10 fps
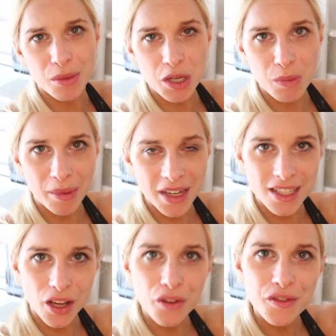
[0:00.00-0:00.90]
much by
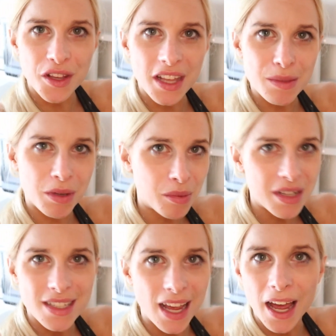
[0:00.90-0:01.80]
myself, so that's been a bit
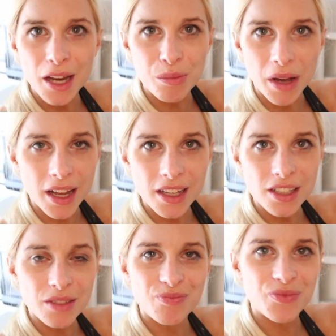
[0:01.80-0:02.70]
sad, but
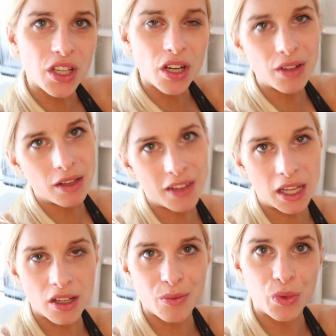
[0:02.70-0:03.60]
you don't really feel
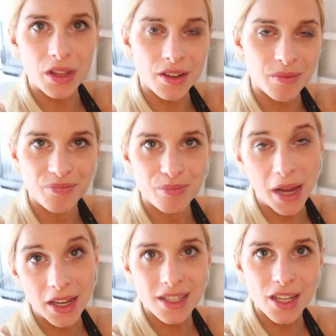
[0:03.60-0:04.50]
like it
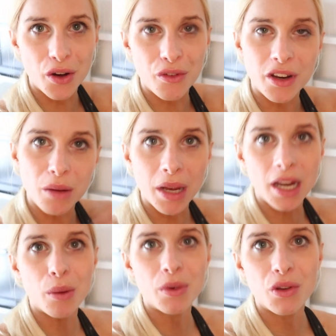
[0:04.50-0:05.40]
by yourself when you meet
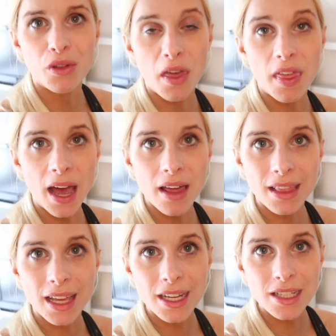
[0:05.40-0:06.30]
up with all the other
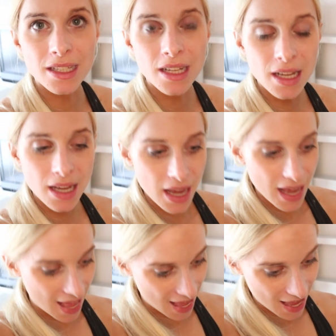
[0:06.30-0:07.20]
athletes.
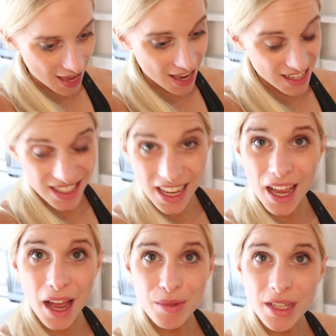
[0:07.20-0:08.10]
And
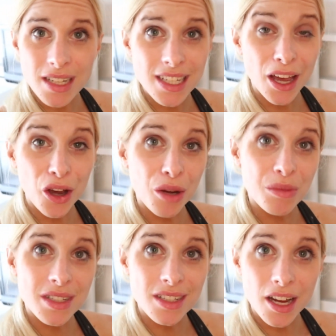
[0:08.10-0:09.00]
yeah, I'm psyched to get home
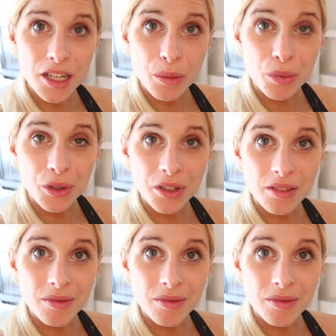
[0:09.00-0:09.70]
and start to put